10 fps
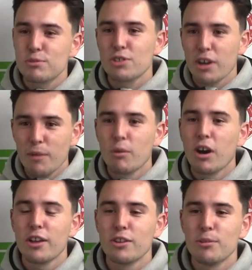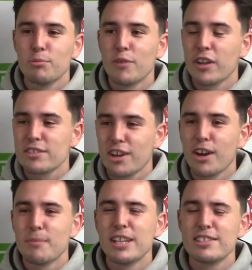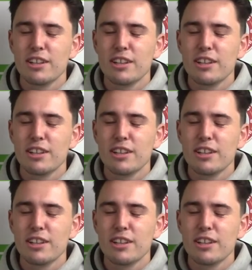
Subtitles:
try and work them with our timings,